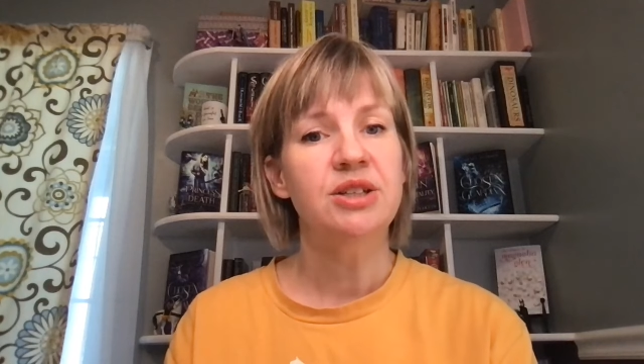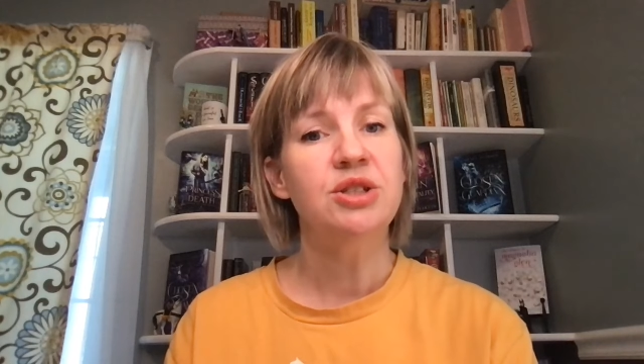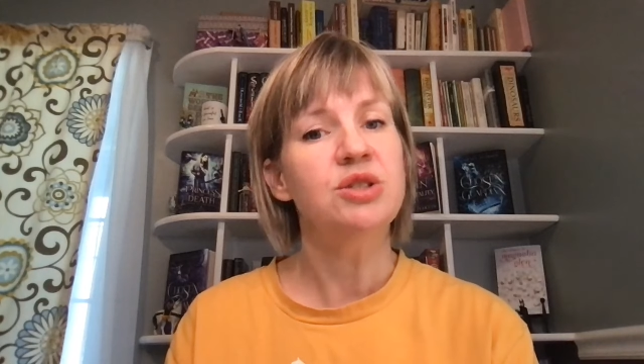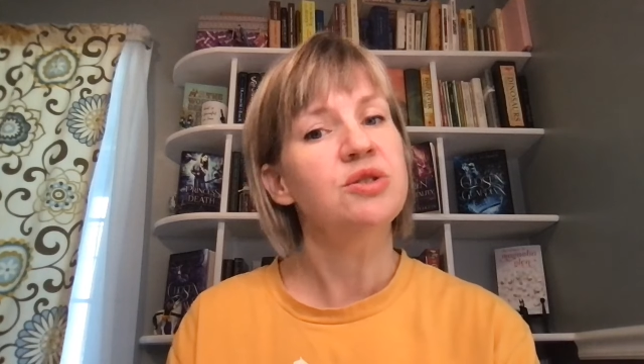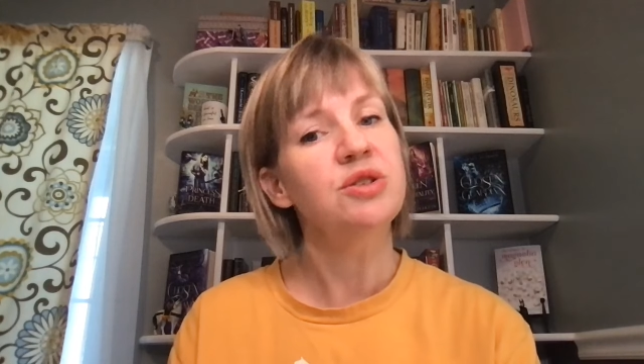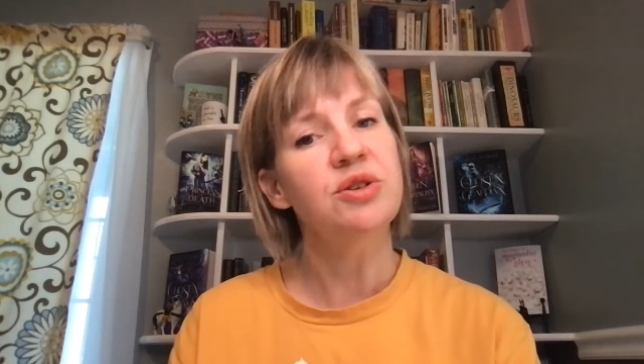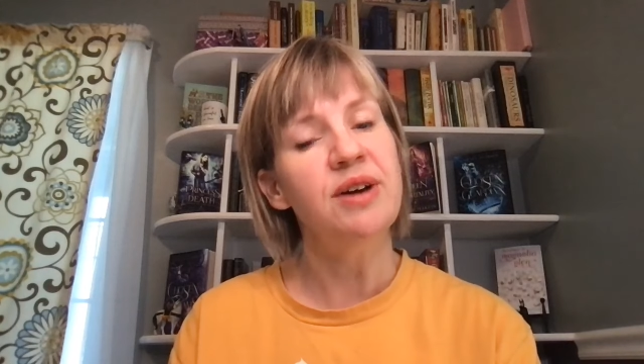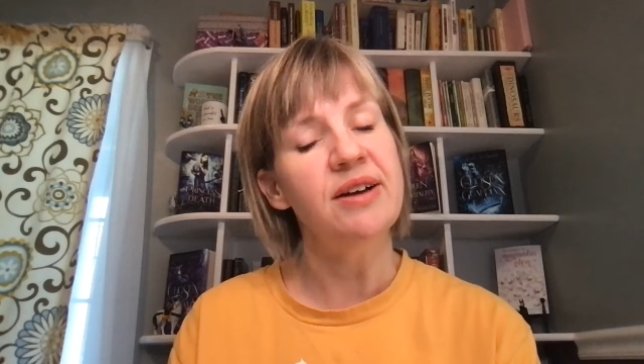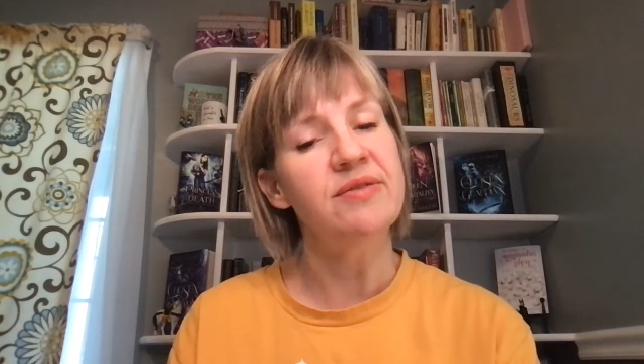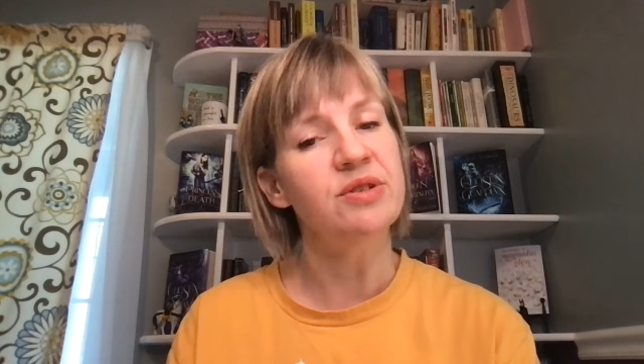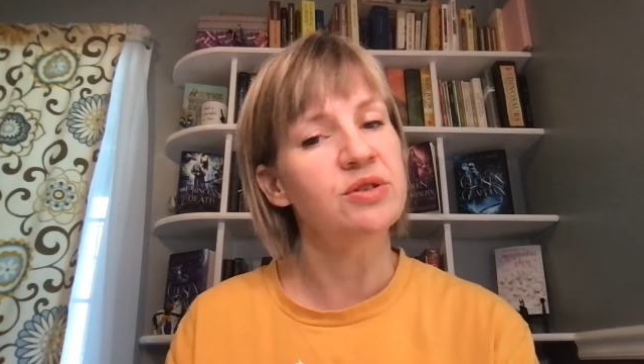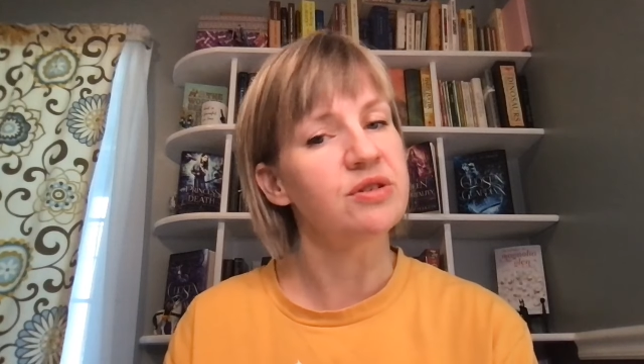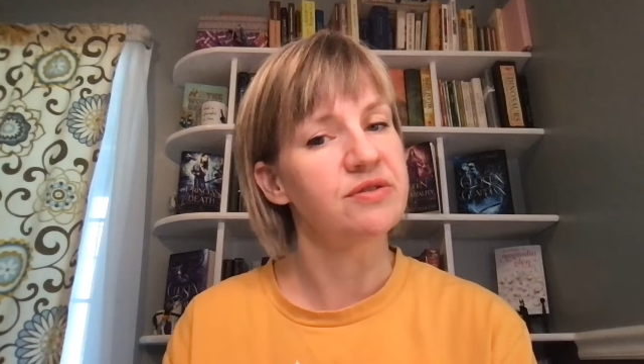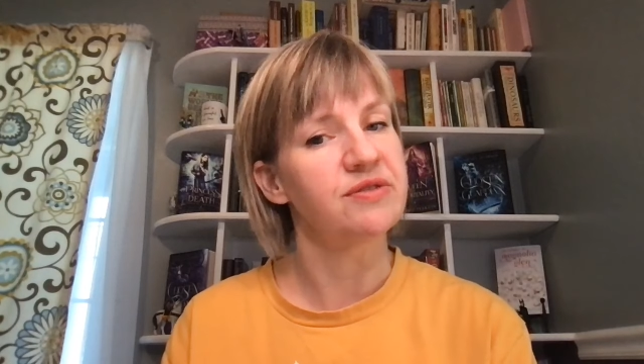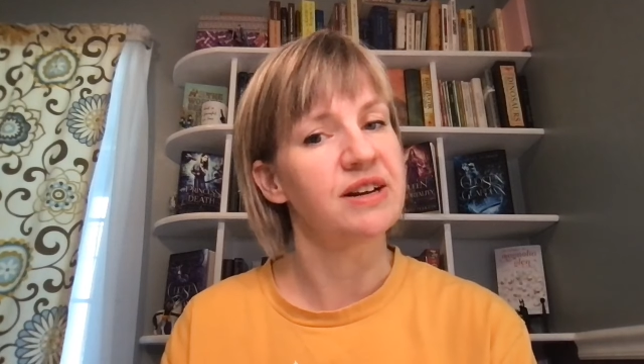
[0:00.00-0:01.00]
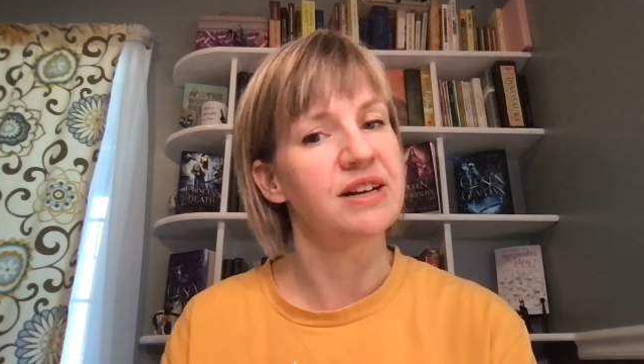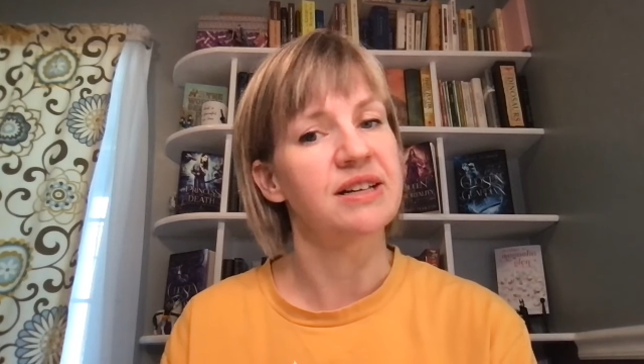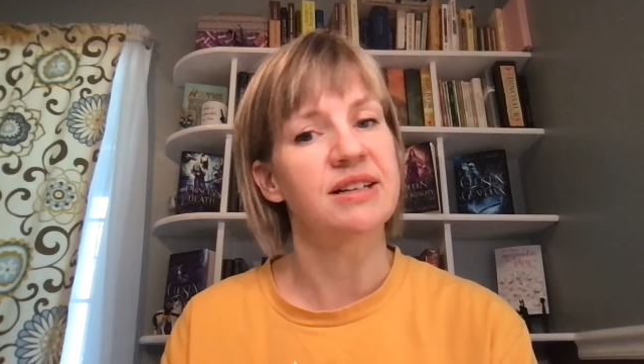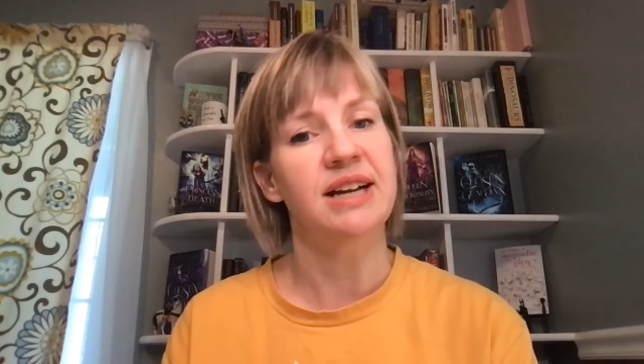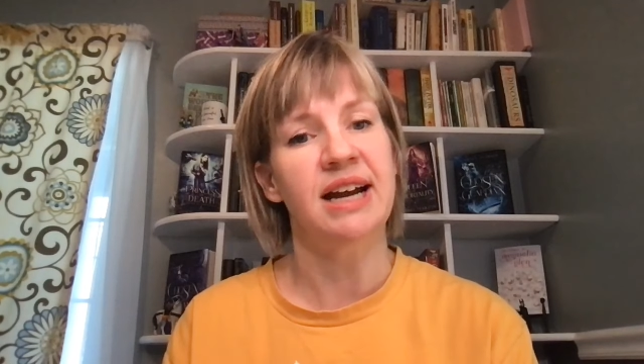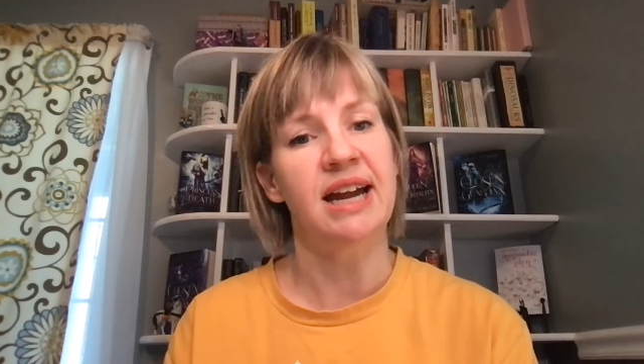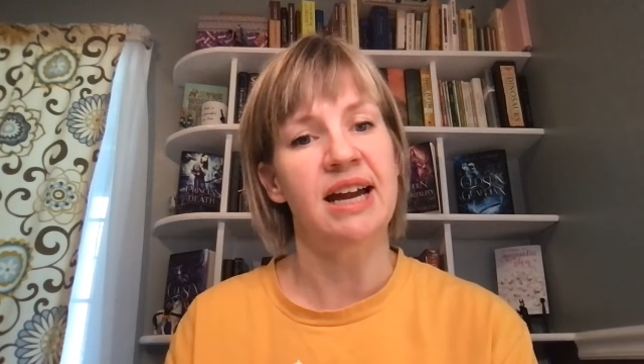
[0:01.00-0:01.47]
Do you have a
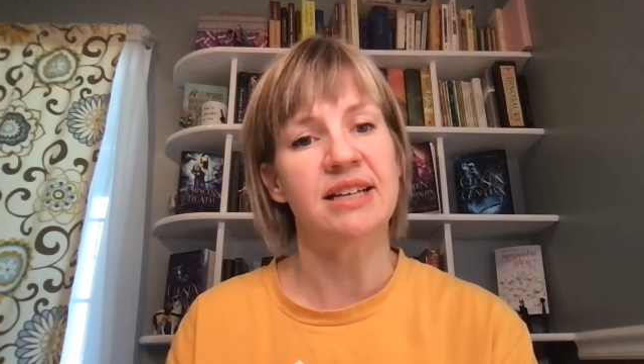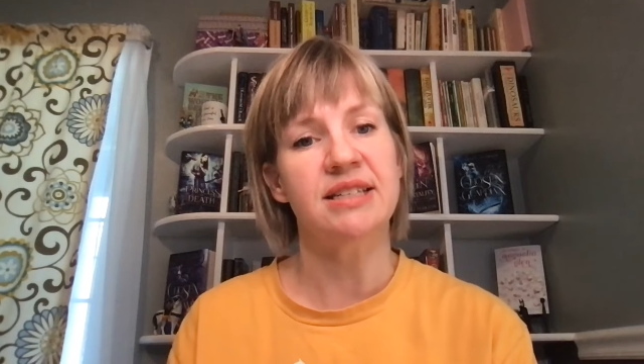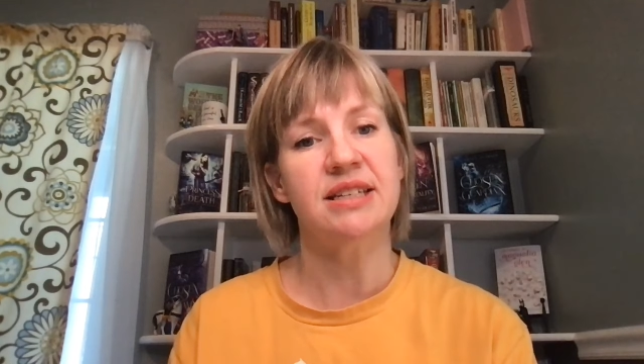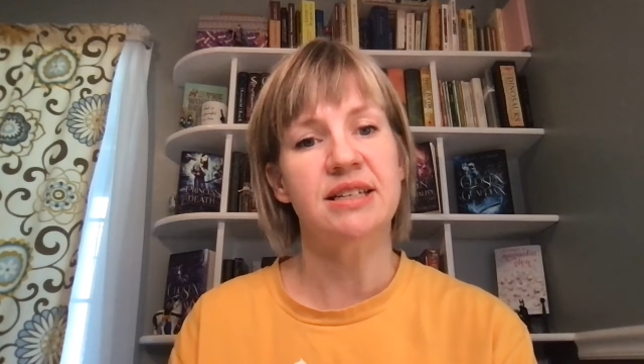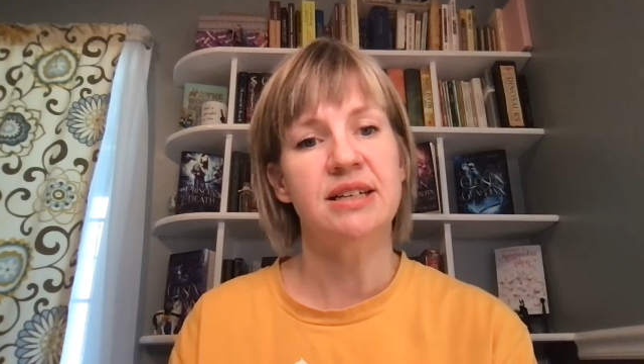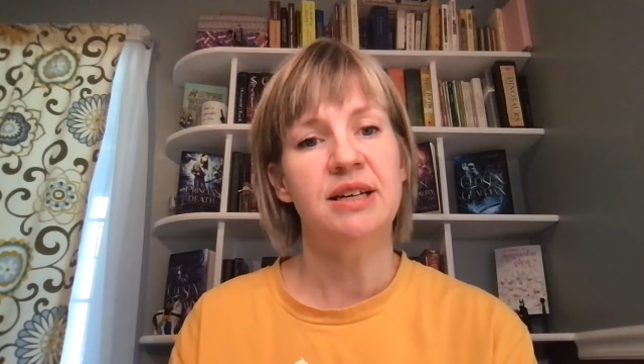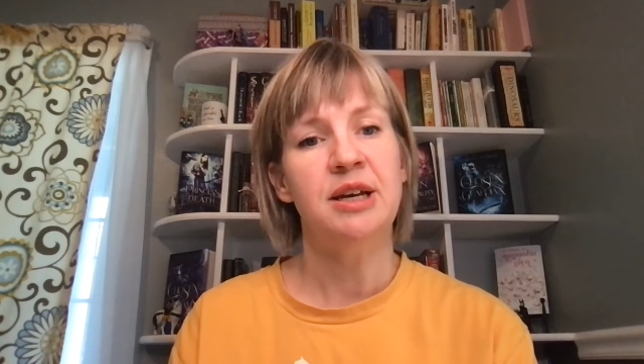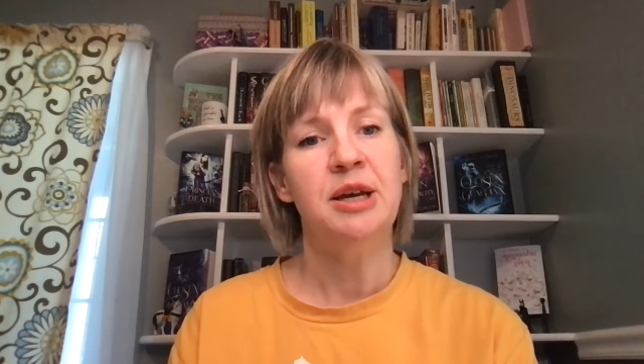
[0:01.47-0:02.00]
girlfriend?" I asked.